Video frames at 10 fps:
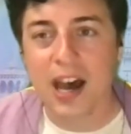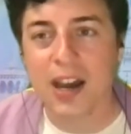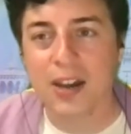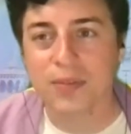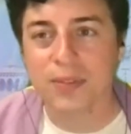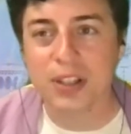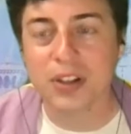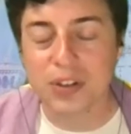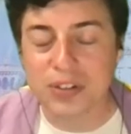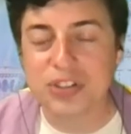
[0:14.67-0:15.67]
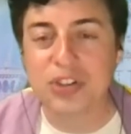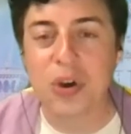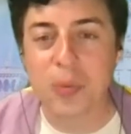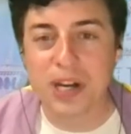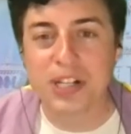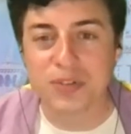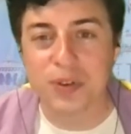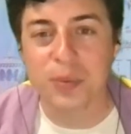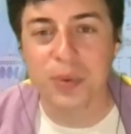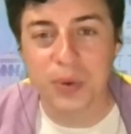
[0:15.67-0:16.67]
I've learned so much
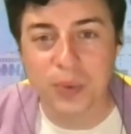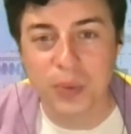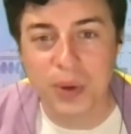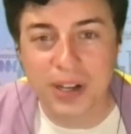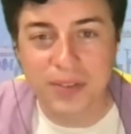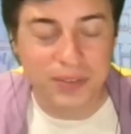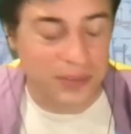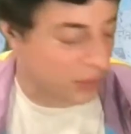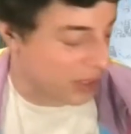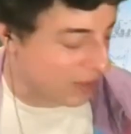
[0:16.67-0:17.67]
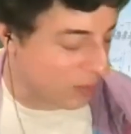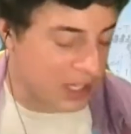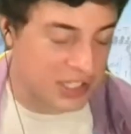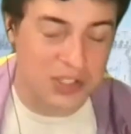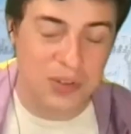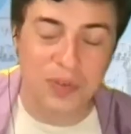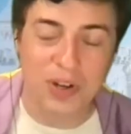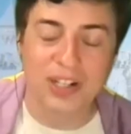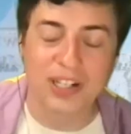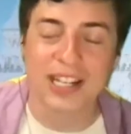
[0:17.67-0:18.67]
from what I've watched so
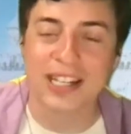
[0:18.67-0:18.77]
far,